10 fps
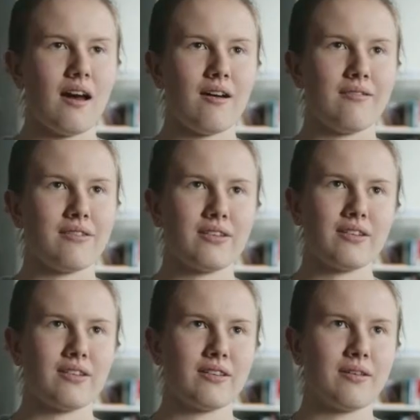I
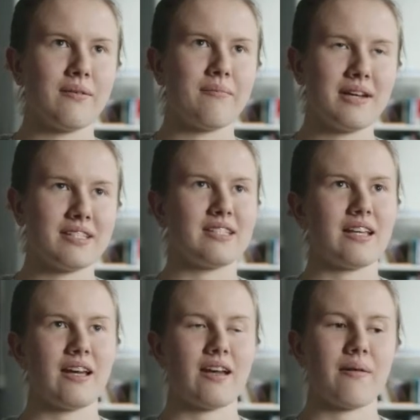feel that the best
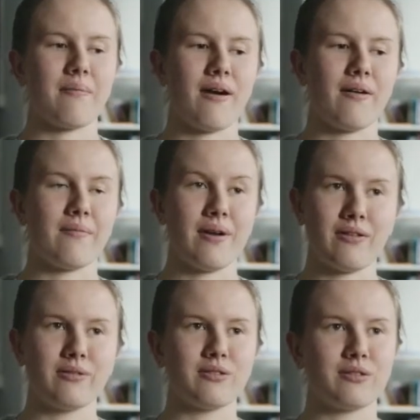thing about
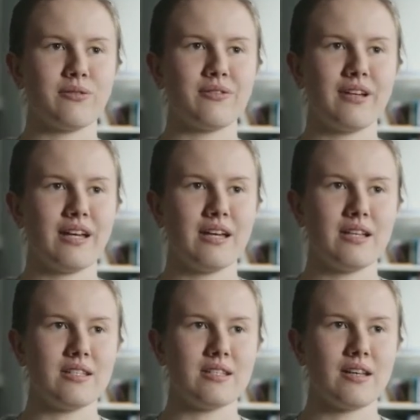my own school
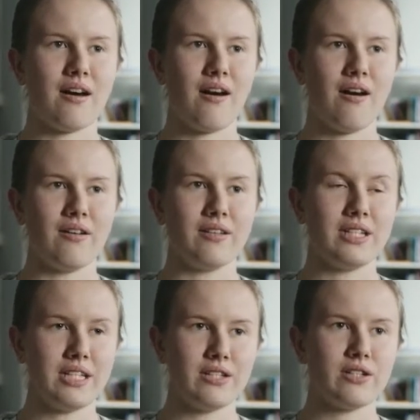is the
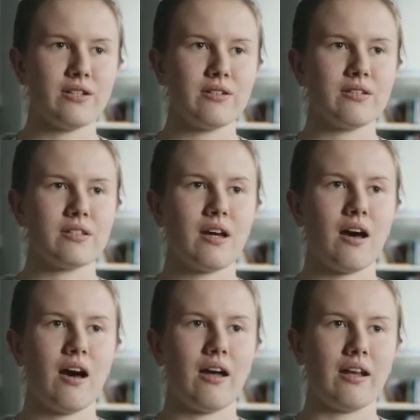teachers
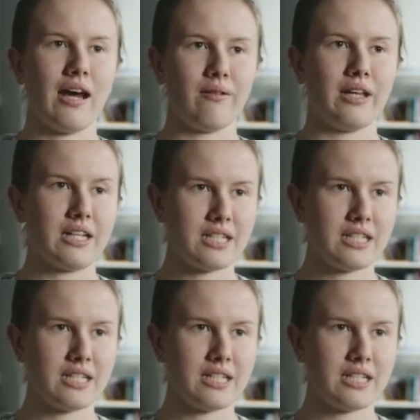and how they